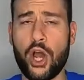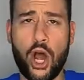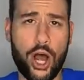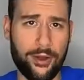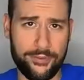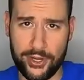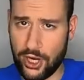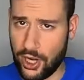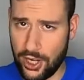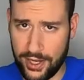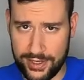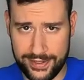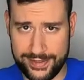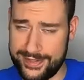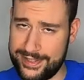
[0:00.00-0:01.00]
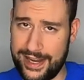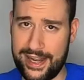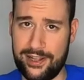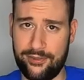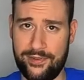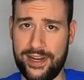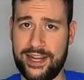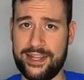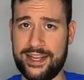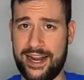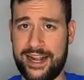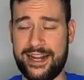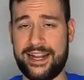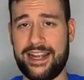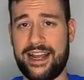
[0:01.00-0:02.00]
off and on style rain
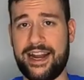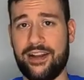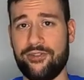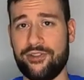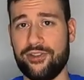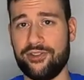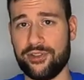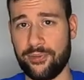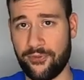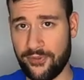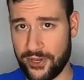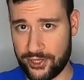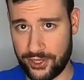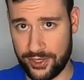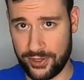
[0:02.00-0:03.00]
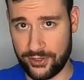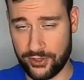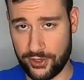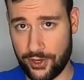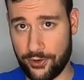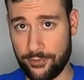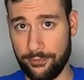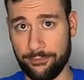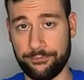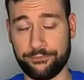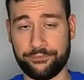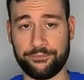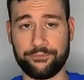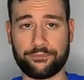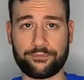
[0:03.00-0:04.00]
that I can get out and do some fishing. So
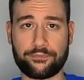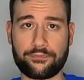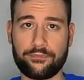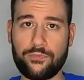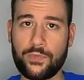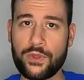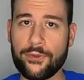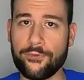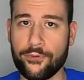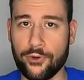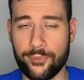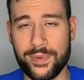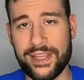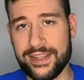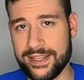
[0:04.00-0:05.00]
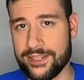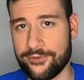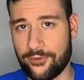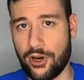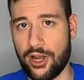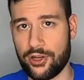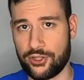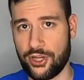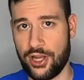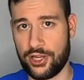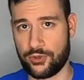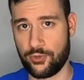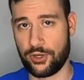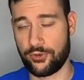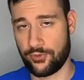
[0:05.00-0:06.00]
for me, these frog
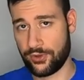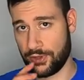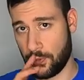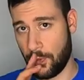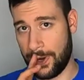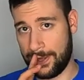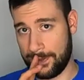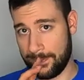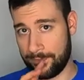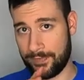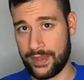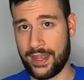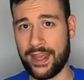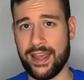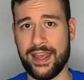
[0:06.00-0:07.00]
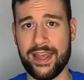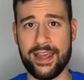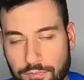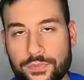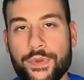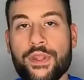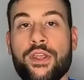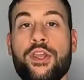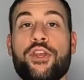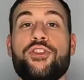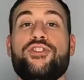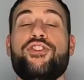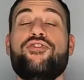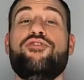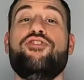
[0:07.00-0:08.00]
togs work really well.
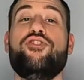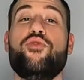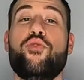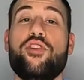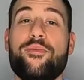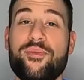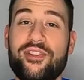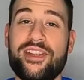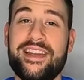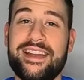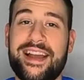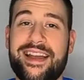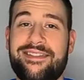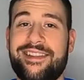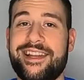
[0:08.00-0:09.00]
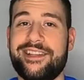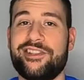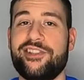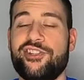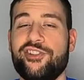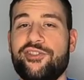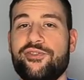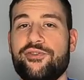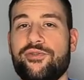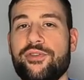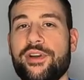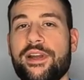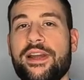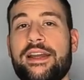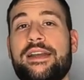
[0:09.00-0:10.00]
So normally I like to do